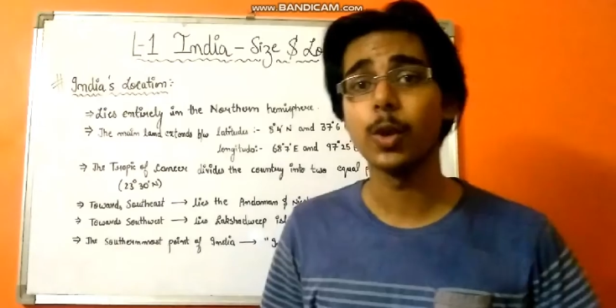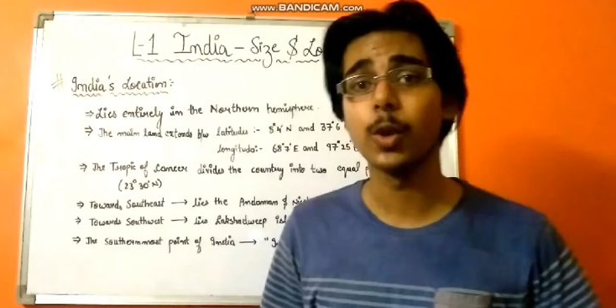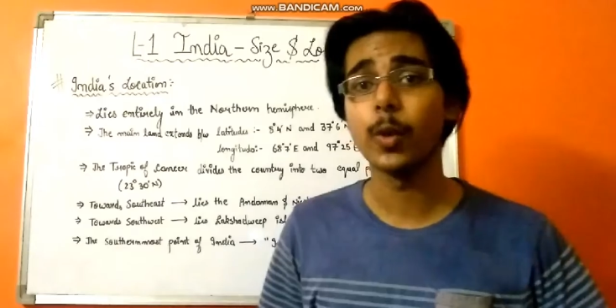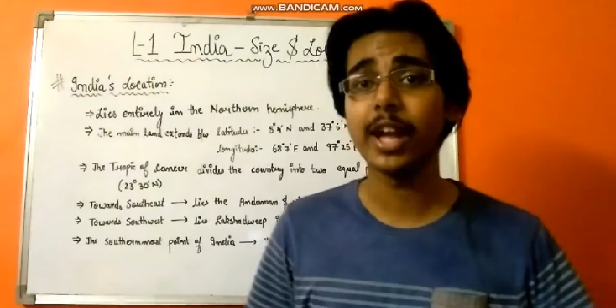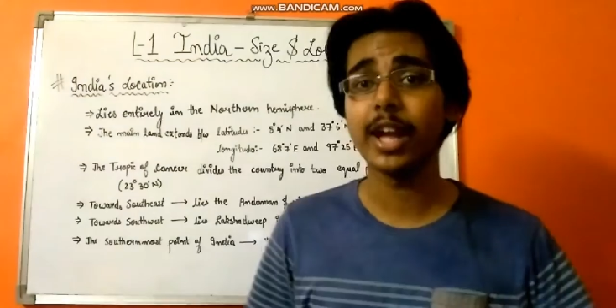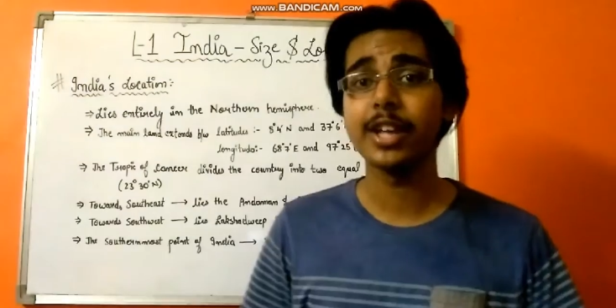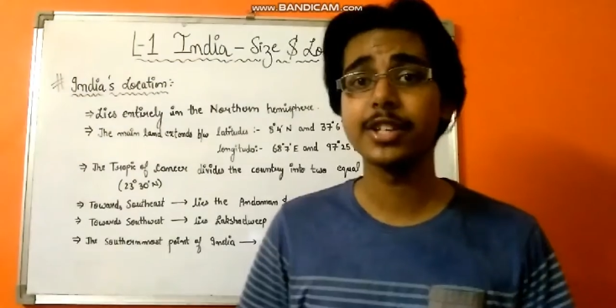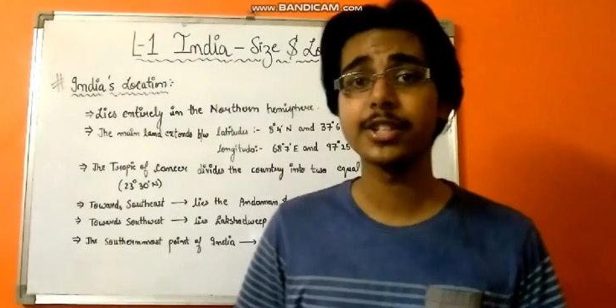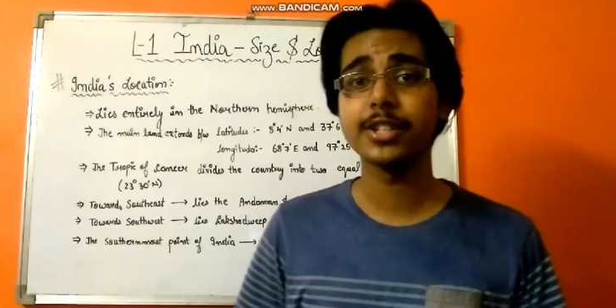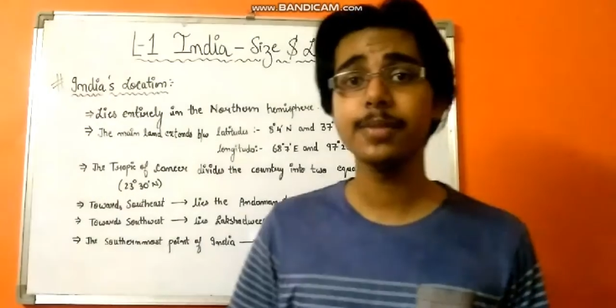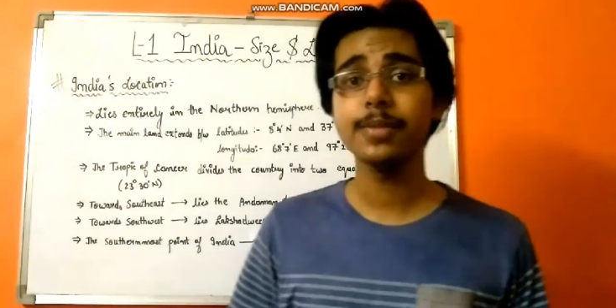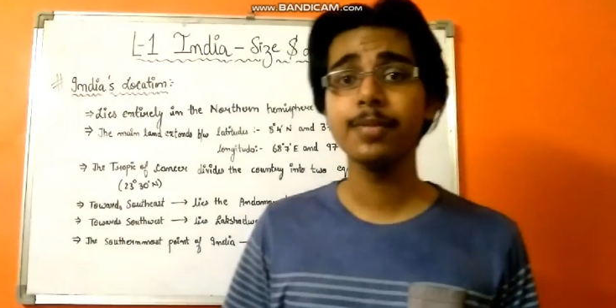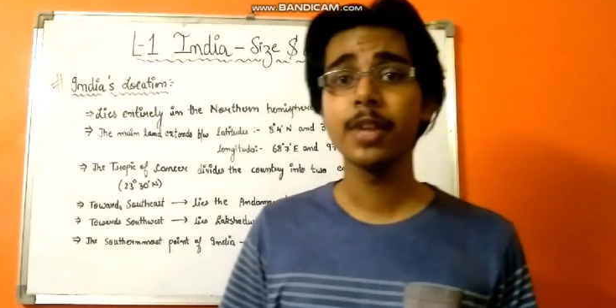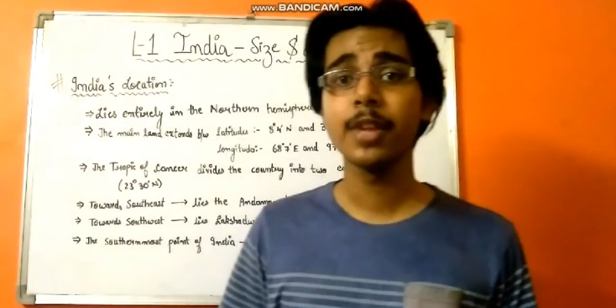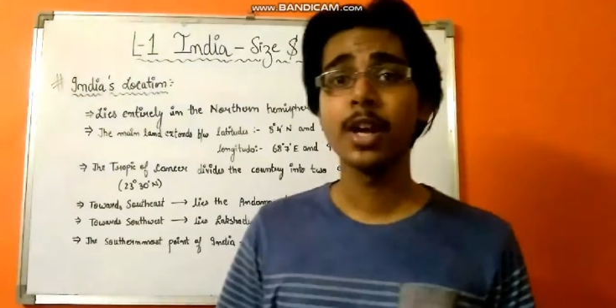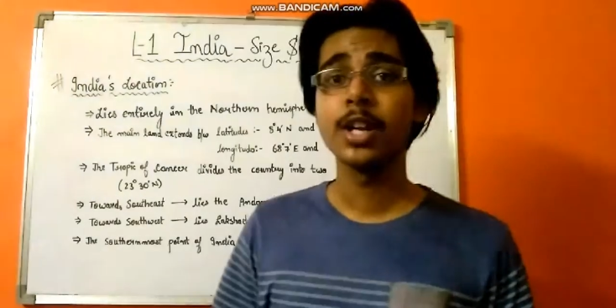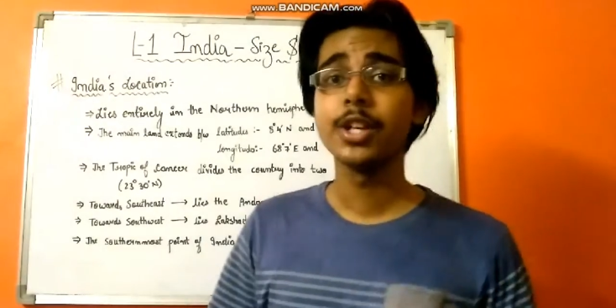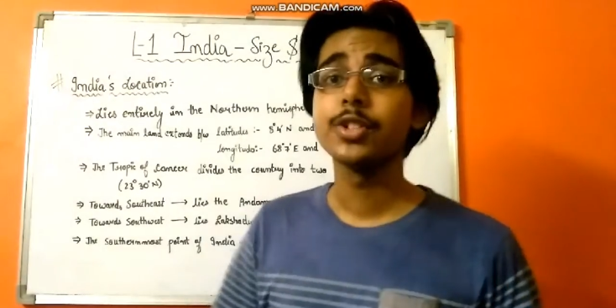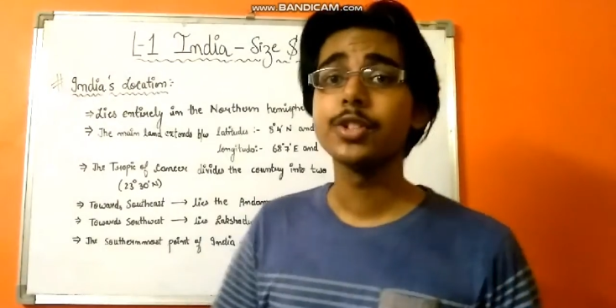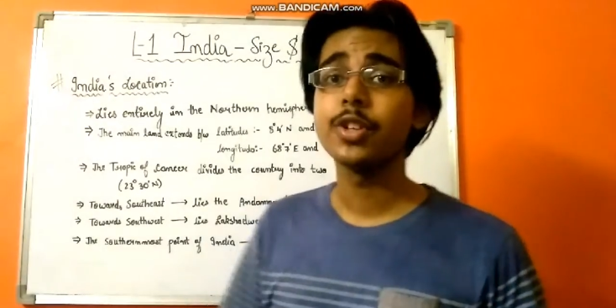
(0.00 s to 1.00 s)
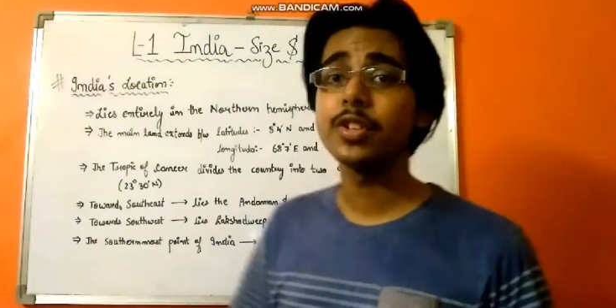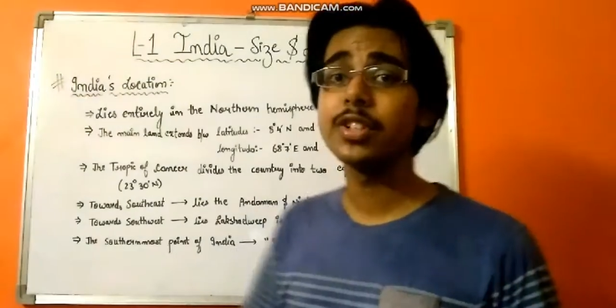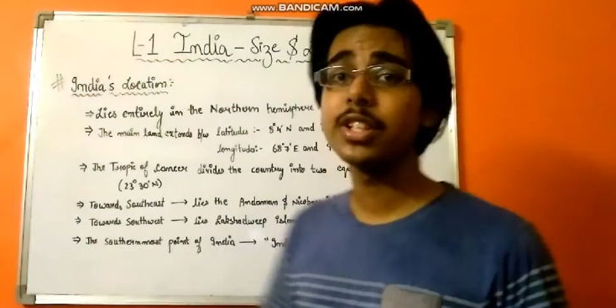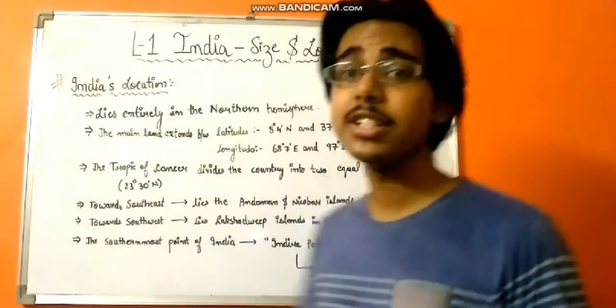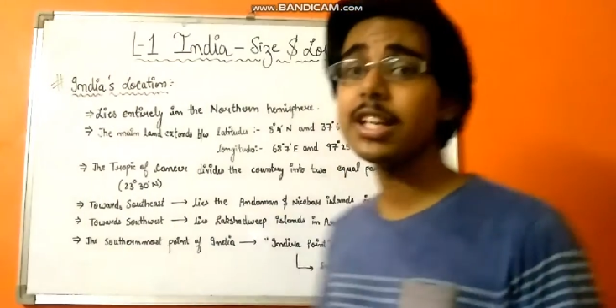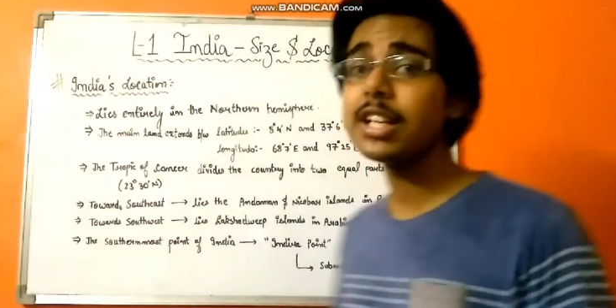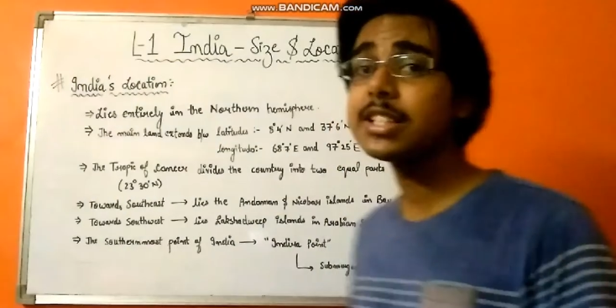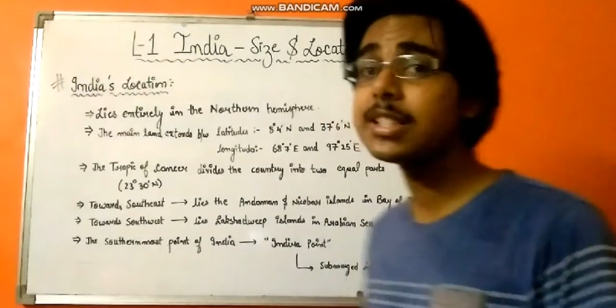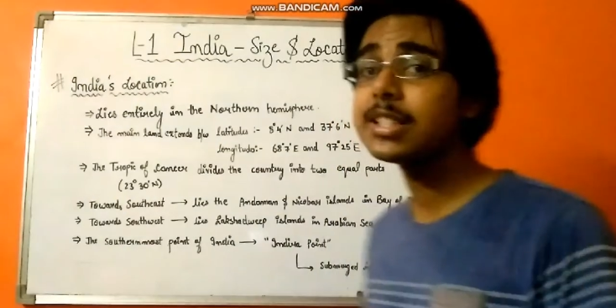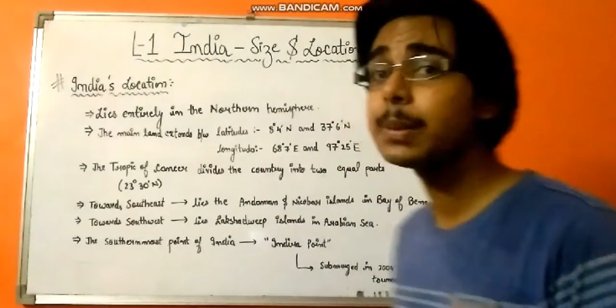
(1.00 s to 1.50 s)
location. So
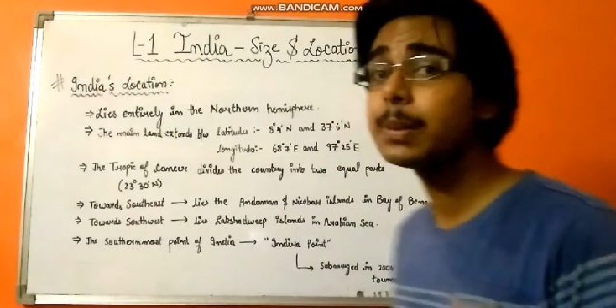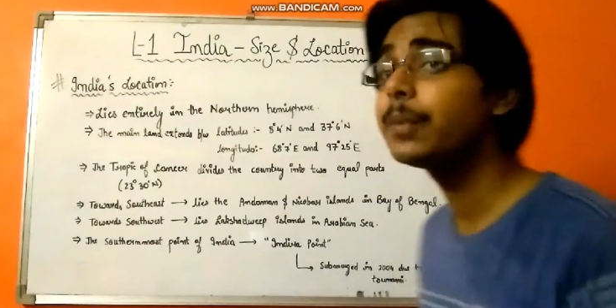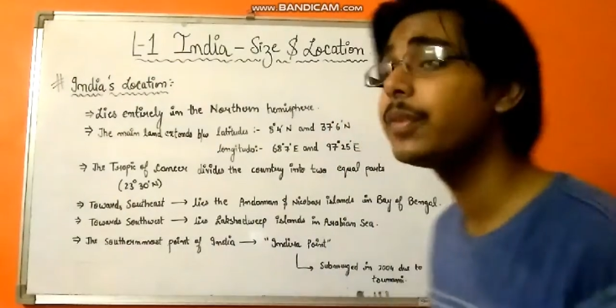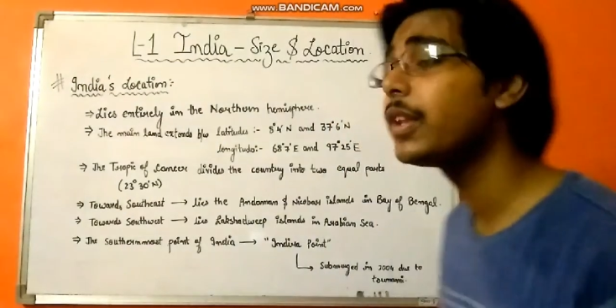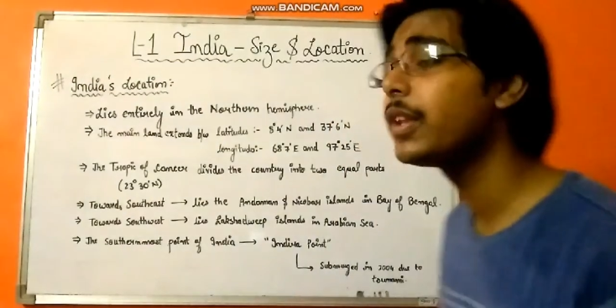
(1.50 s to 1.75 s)
these are some of the